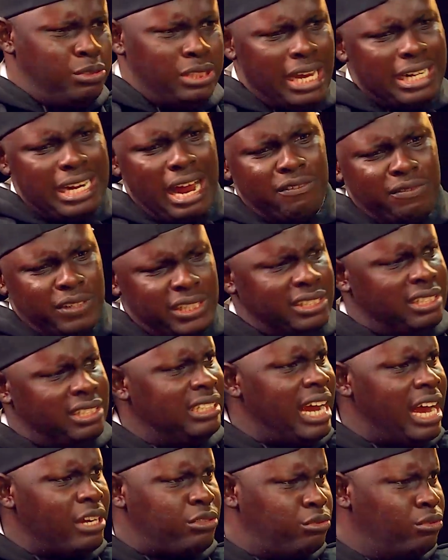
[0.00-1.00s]
saying that
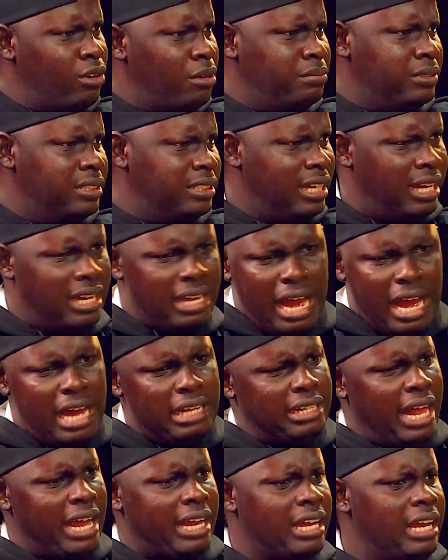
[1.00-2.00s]
Vitinha should not be there,
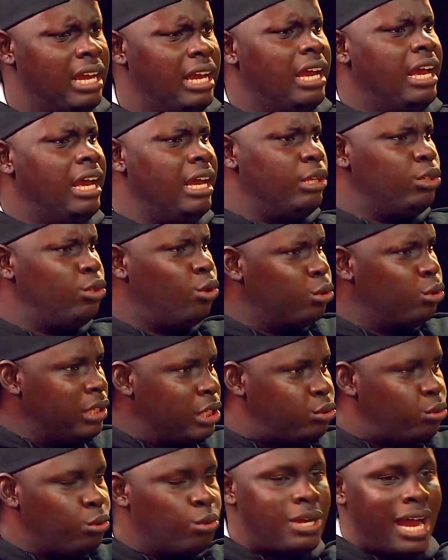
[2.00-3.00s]
like, you
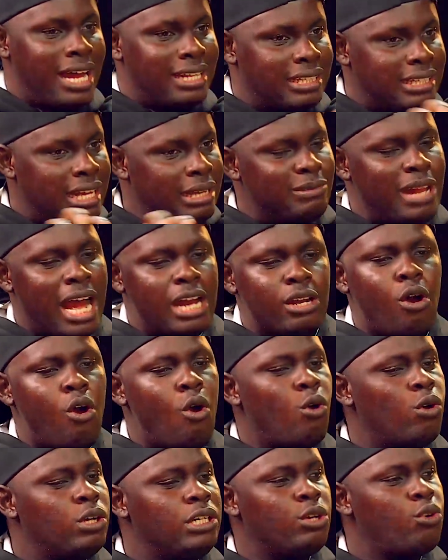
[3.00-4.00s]
need to look at it. They are not
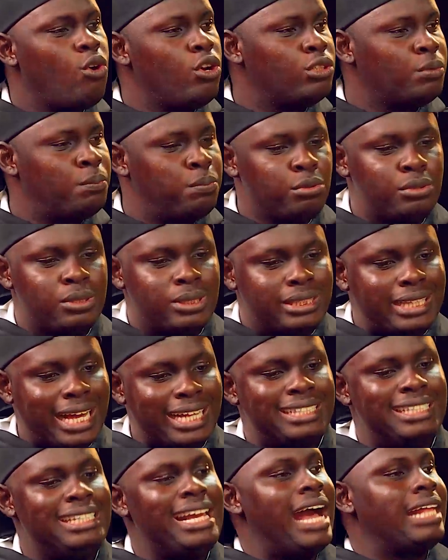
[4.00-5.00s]
only going to put
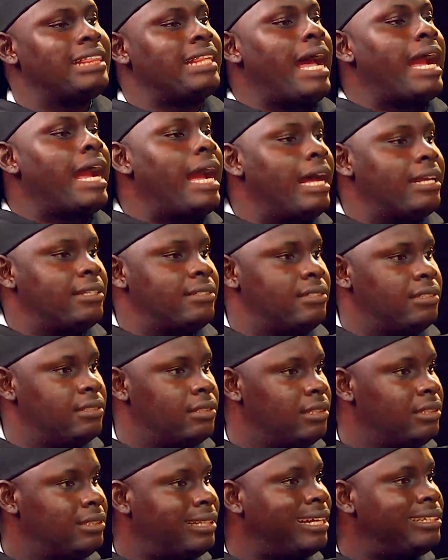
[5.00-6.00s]
30 attackers,
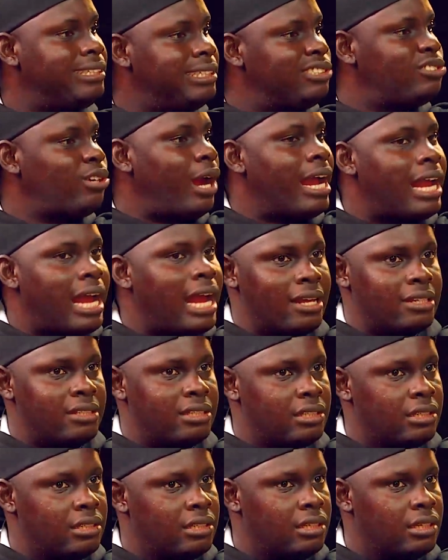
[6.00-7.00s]
30
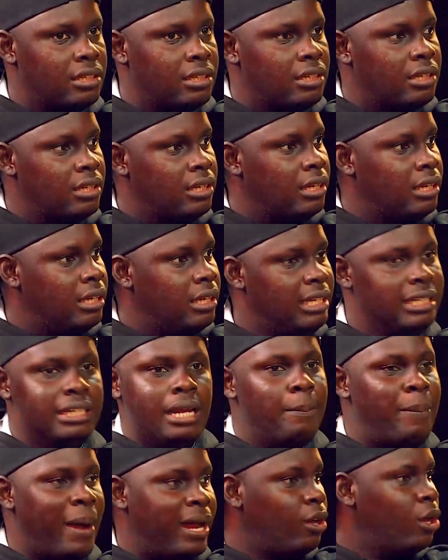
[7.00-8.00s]
strikers in
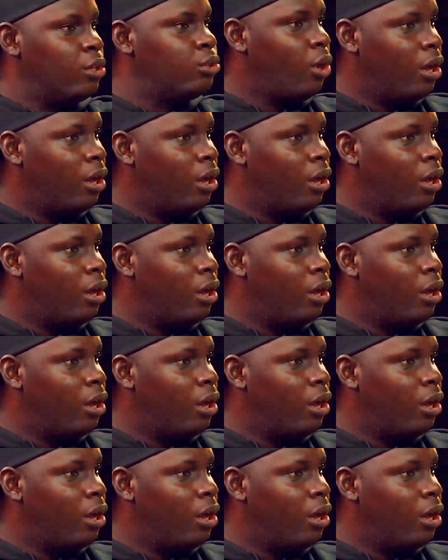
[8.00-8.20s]
a Ballon